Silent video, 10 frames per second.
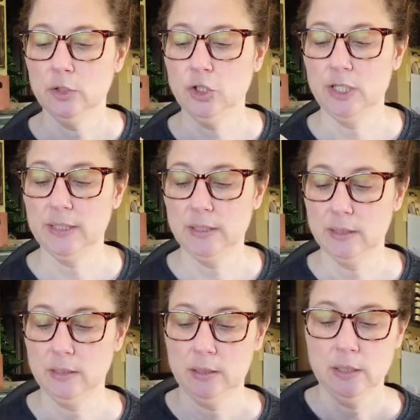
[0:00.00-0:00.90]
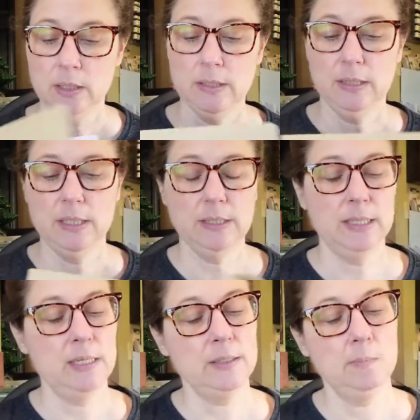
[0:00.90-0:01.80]
Just, this
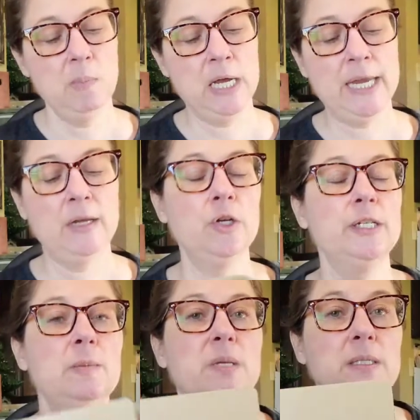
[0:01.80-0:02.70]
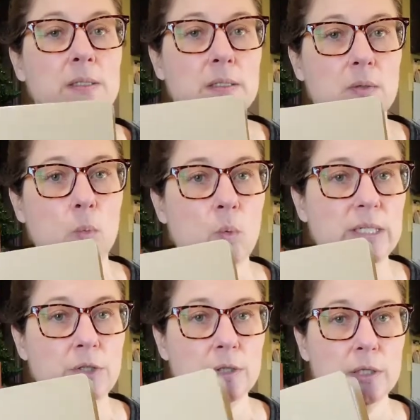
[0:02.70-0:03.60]
is my Christmas
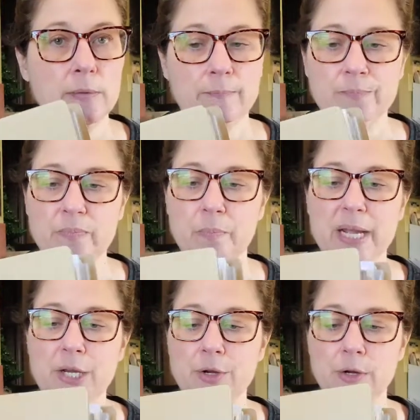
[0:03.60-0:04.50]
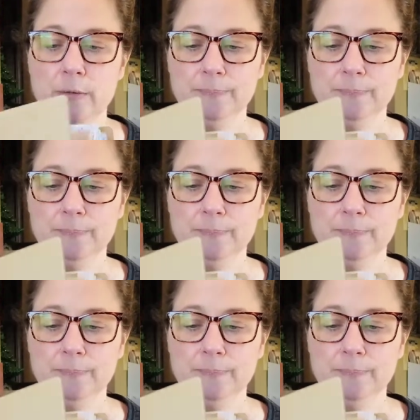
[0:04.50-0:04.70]
winter binder.